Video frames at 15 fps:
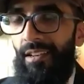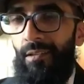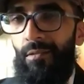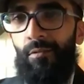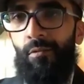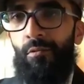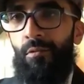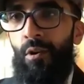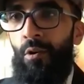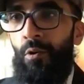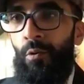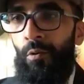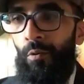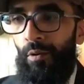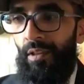and
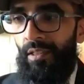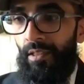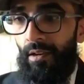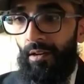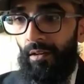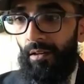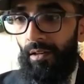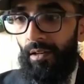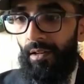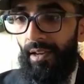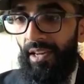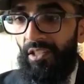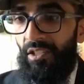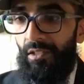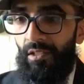grow in their
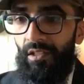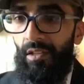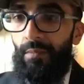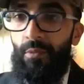connection to their